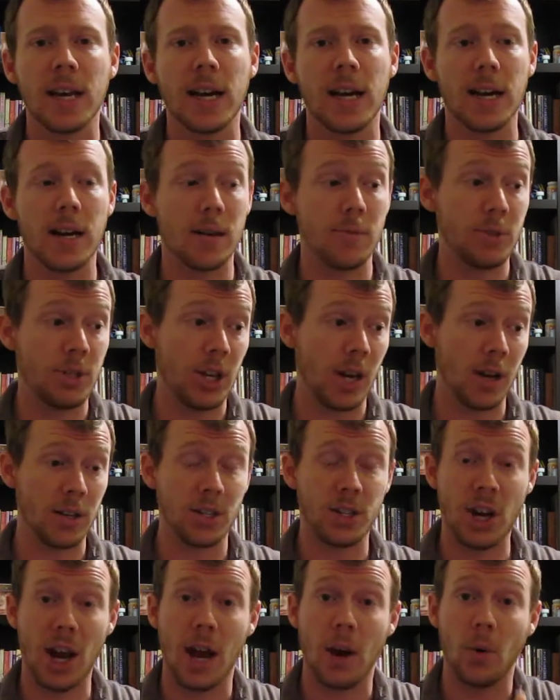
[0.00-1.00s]
John
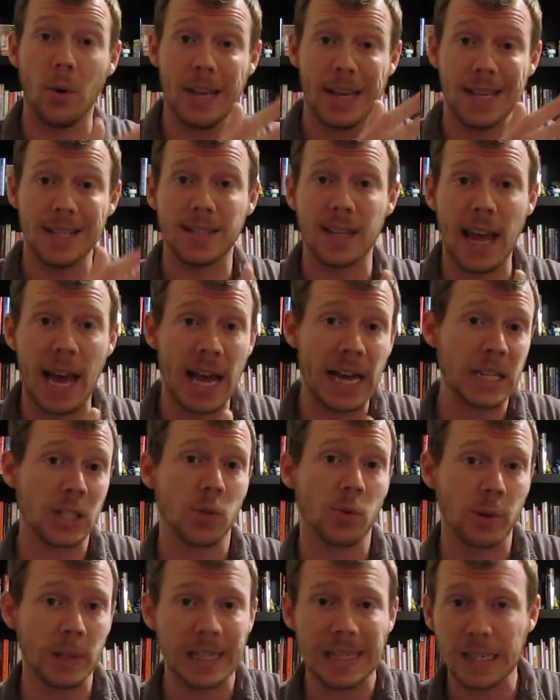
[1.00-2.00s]
Chow is
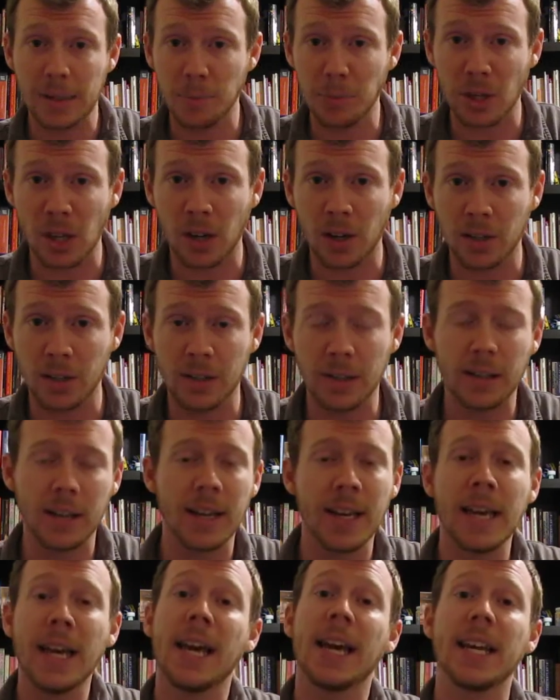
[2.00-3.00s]
actually a blogger,
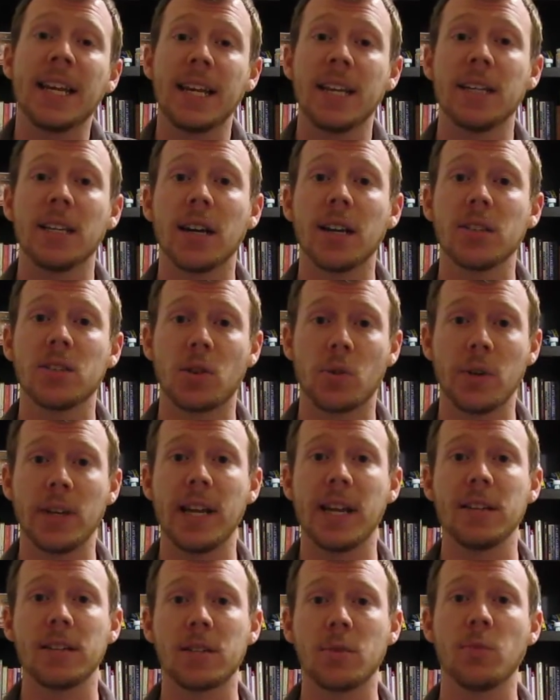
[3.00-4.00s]
and he does
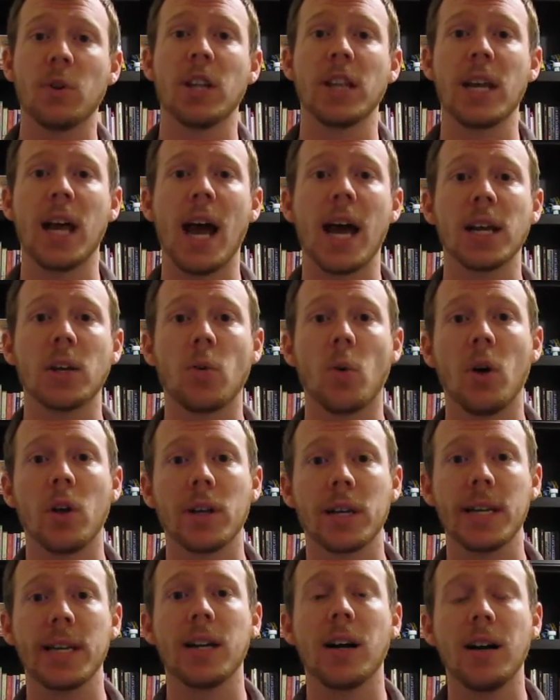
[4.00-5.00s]
create some really high
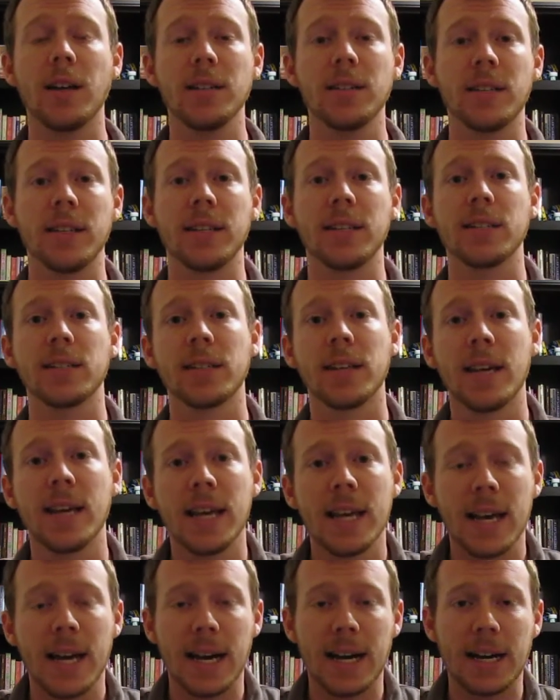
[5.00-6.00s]
quality content.
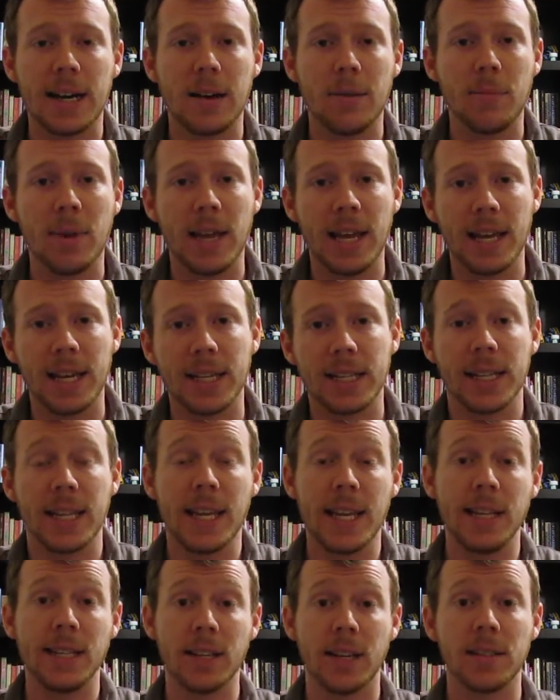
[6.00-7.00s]
And
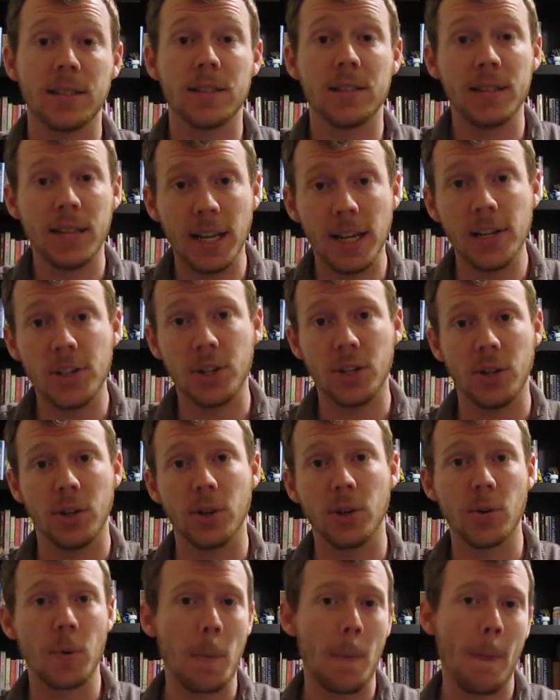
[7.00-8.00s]
he does teach
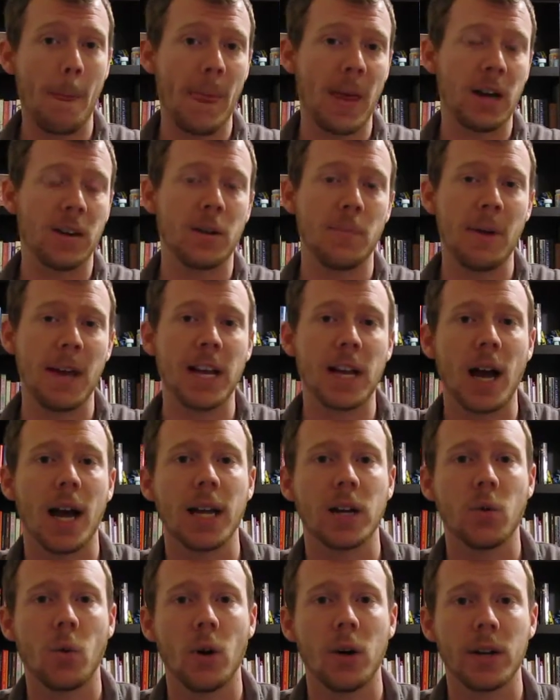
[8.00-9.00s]
you how to make
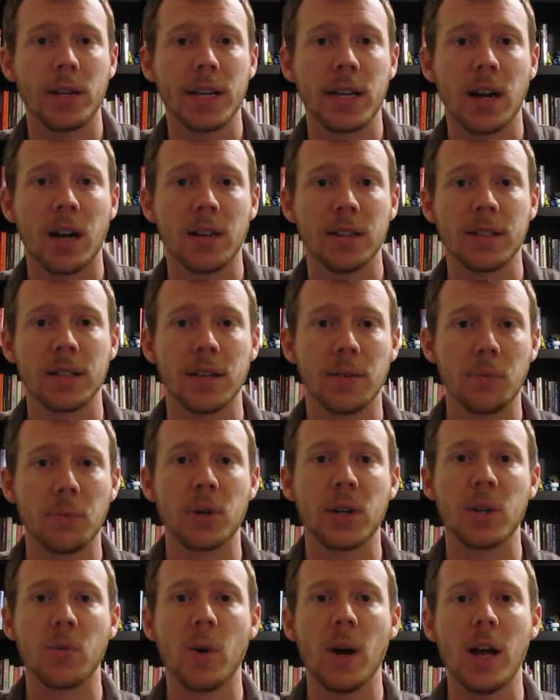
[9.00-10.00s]
high quality content
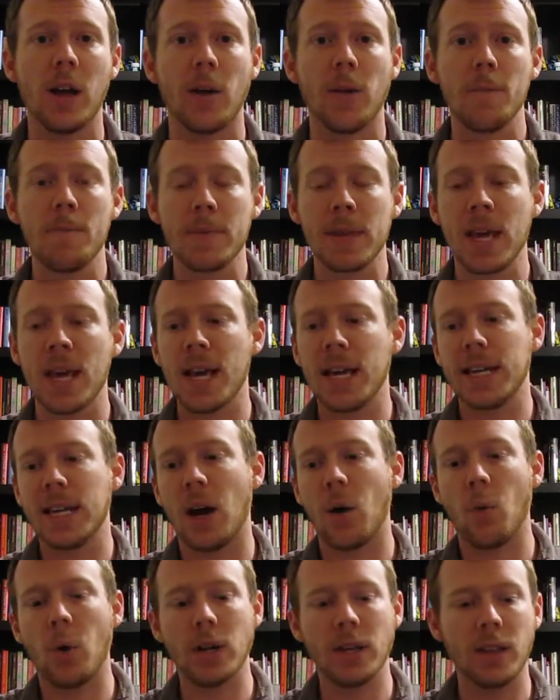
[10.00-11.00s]
pretty well.
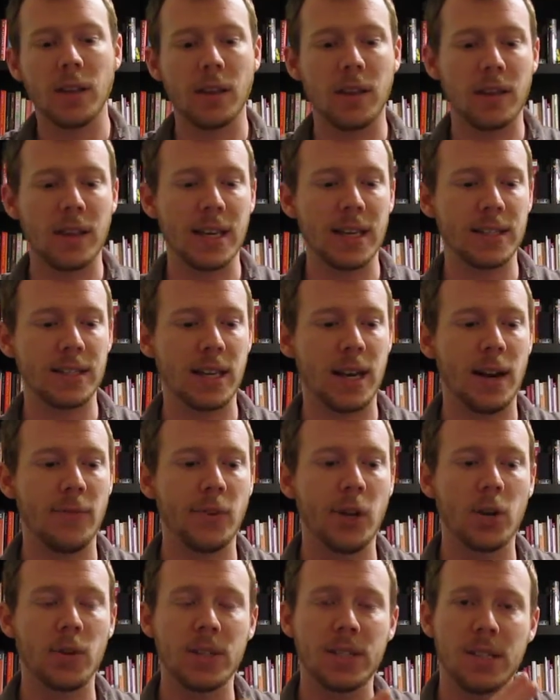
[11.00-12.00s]
Now, one of the things that I've
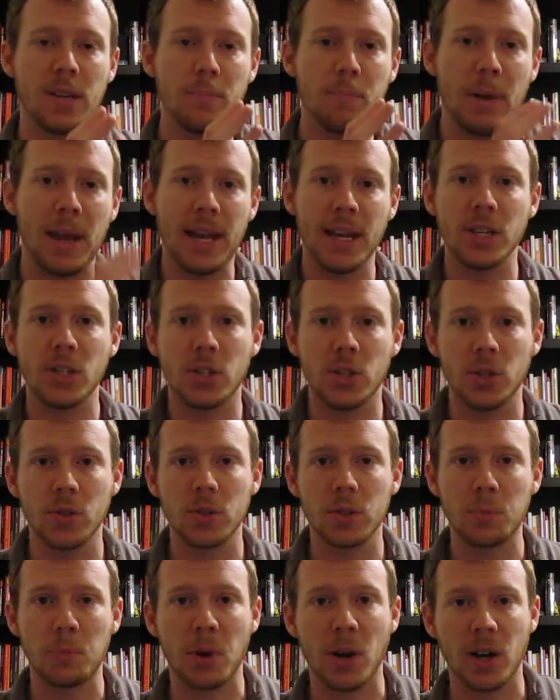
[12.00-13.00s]
noticed in Peng
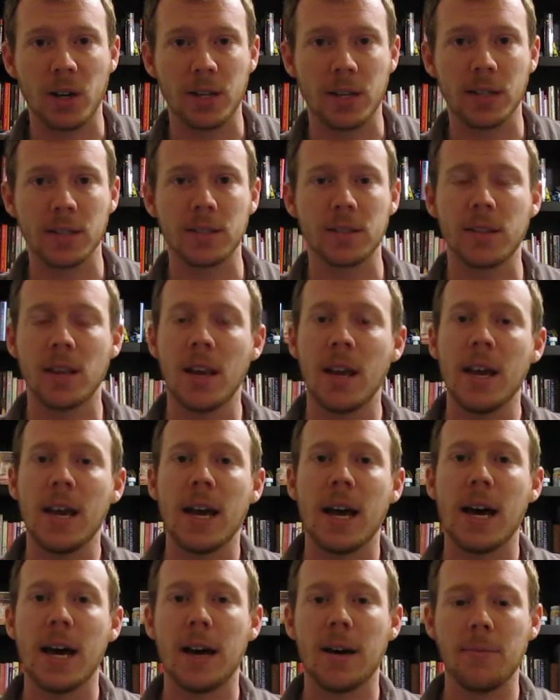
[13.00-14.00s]
Joon's products
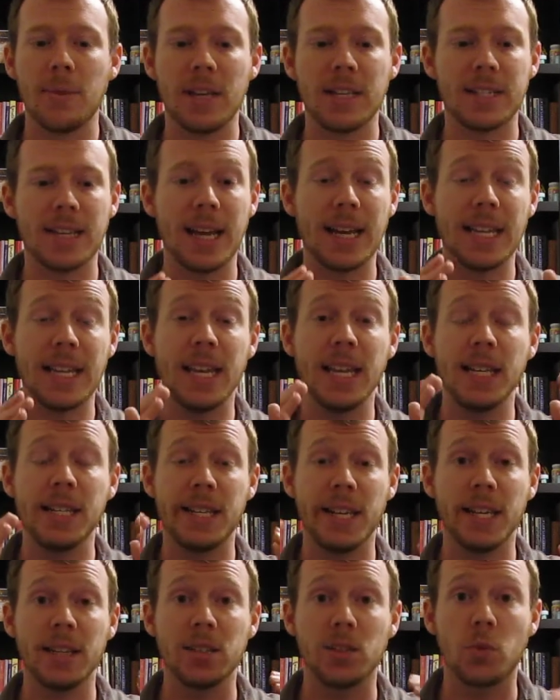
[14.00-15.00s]
is that he
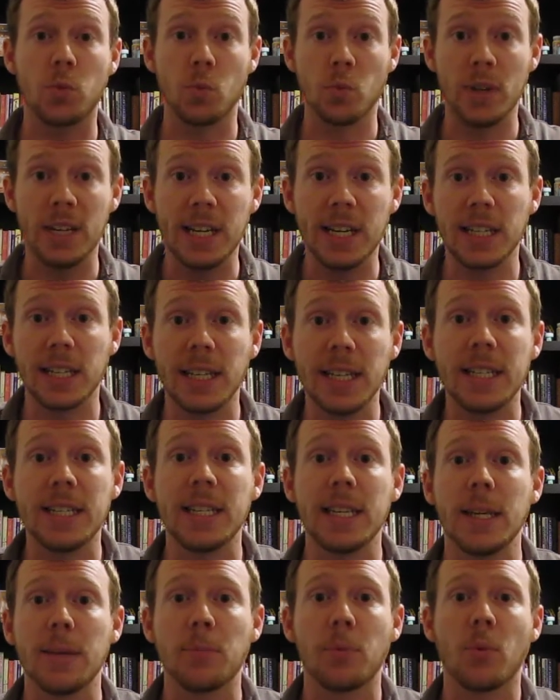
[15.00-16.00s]
digs really
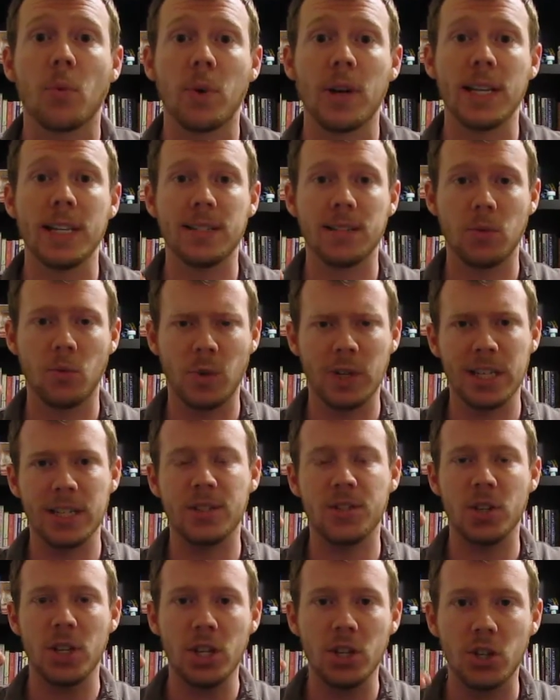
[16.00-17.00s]
deep when
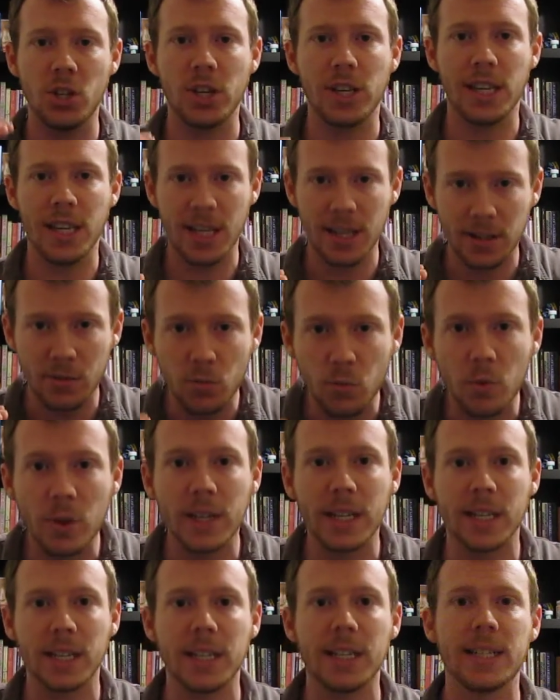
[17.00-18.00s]
he's teaching. He
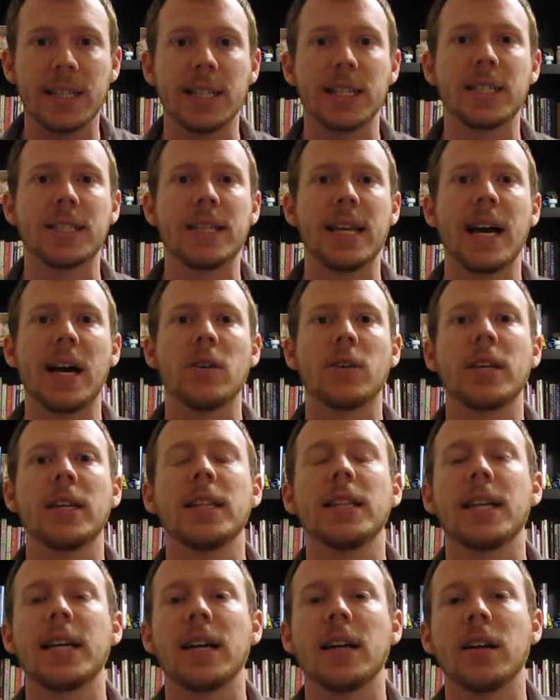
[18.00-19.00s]
really digs down
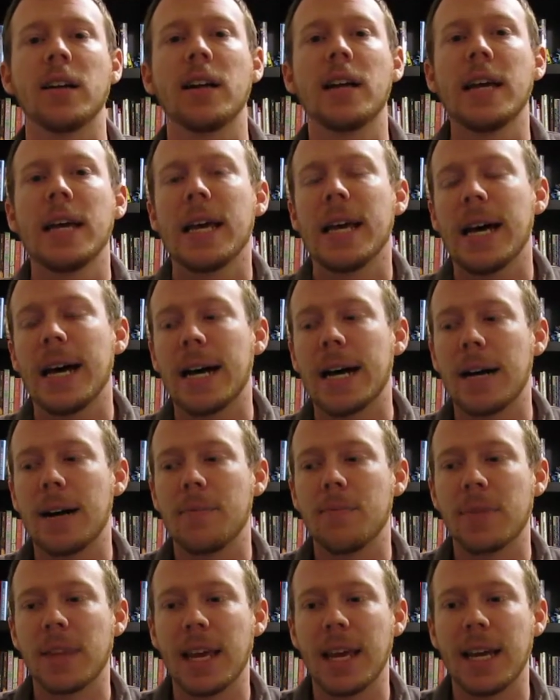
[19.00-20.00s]
in there.
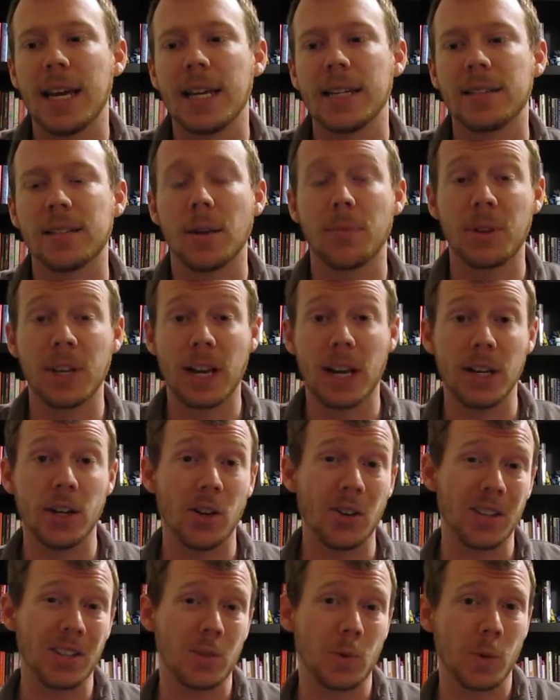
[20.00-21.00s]
And something I
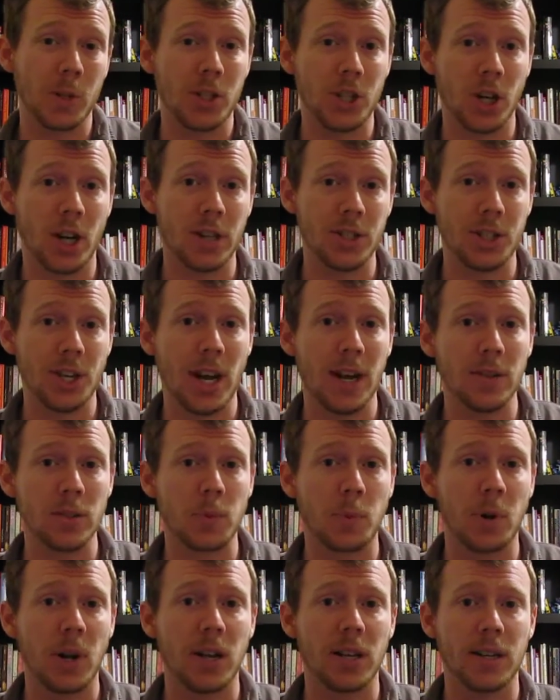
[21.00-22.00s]
noticed with John
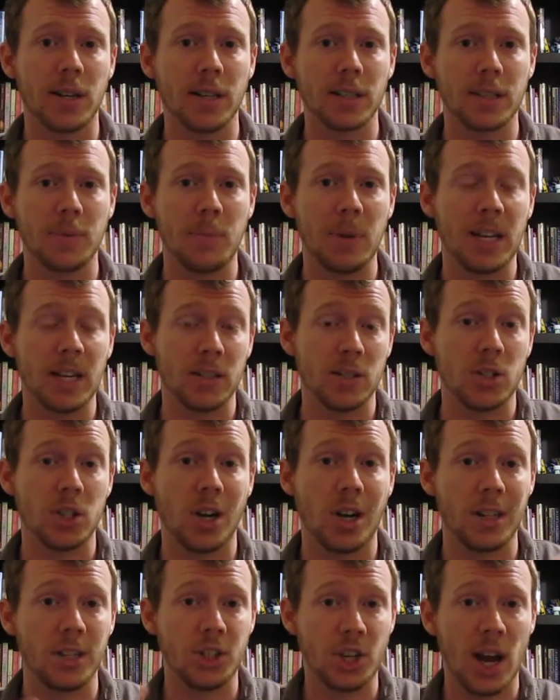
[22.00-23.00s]
Chow's product, because
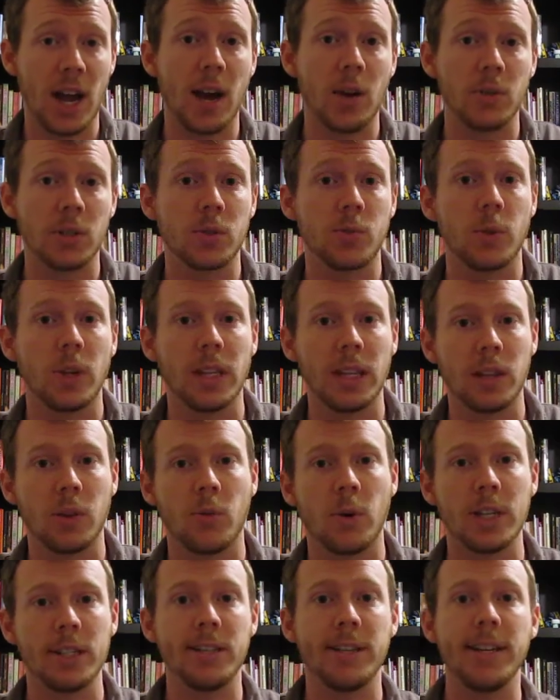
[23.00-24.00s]
John Chow is really the
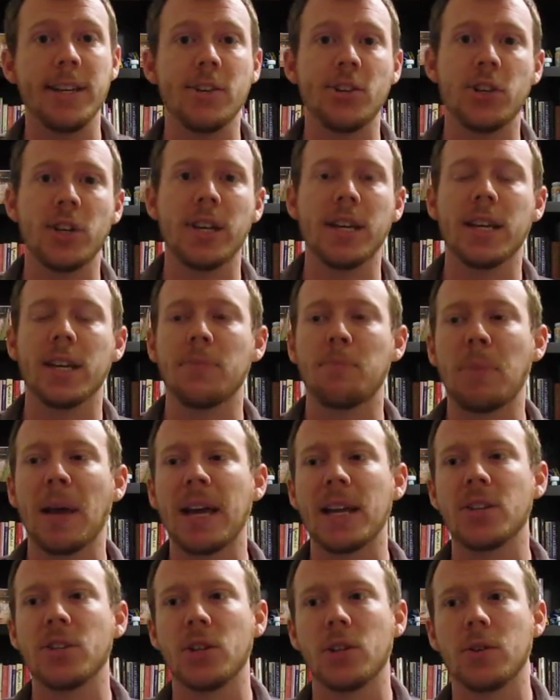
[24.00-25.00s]
one teaching and
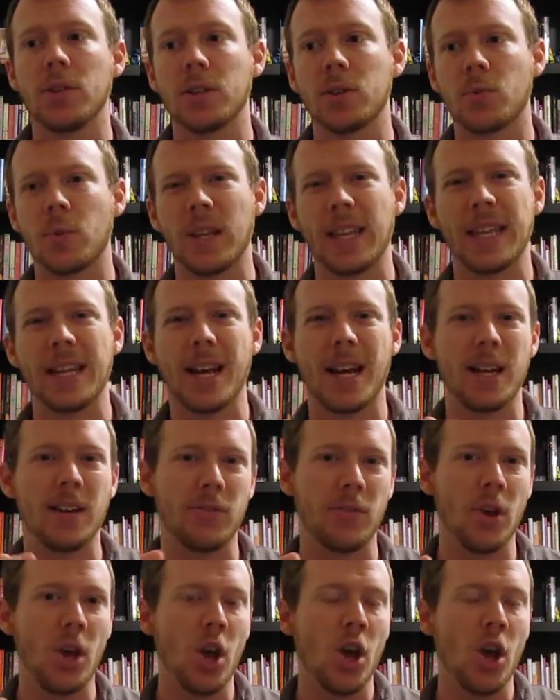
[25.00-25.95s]
Peng Joon is really kind of